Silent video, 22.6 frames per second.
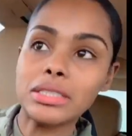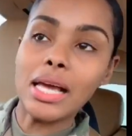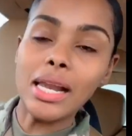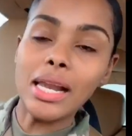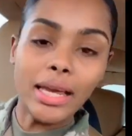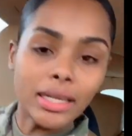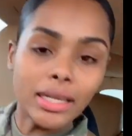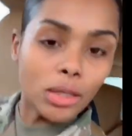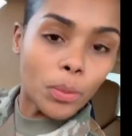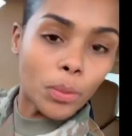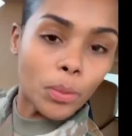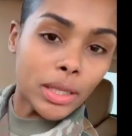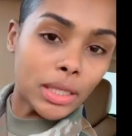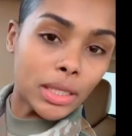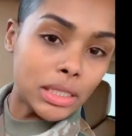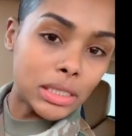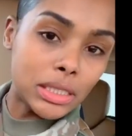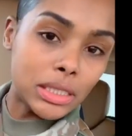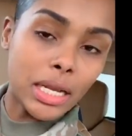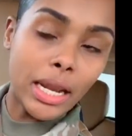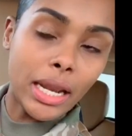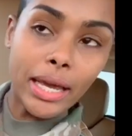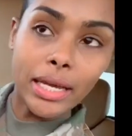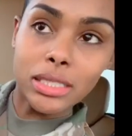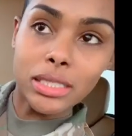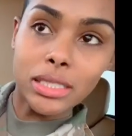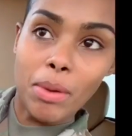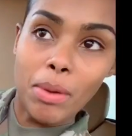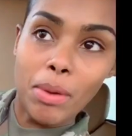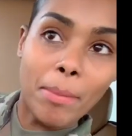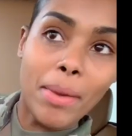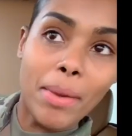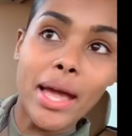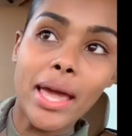I like the way these leggings
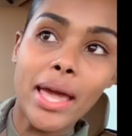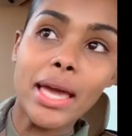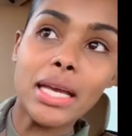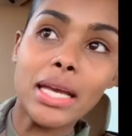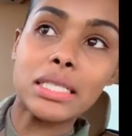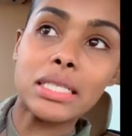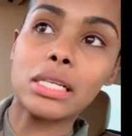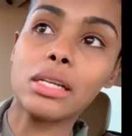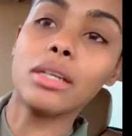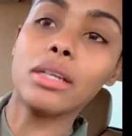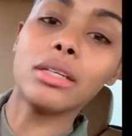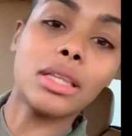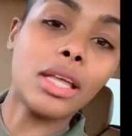make my ass look.